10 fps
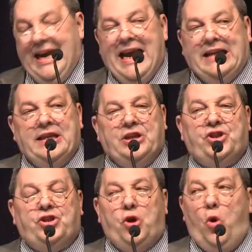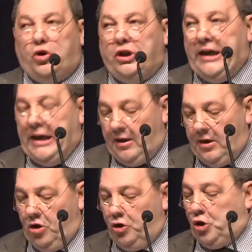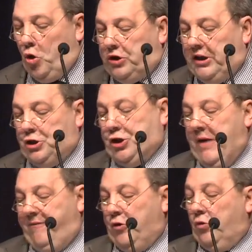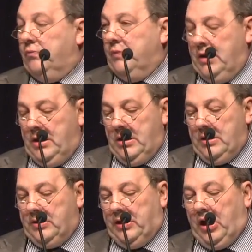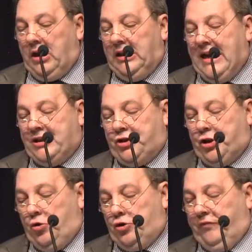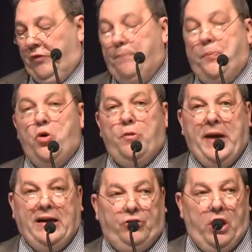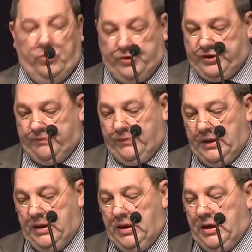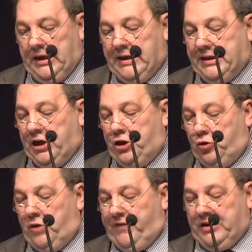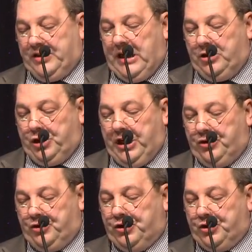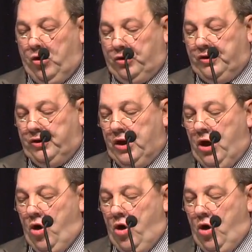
It is totally shameful that there are less children from poor backgrounds getting a university education in Scotland,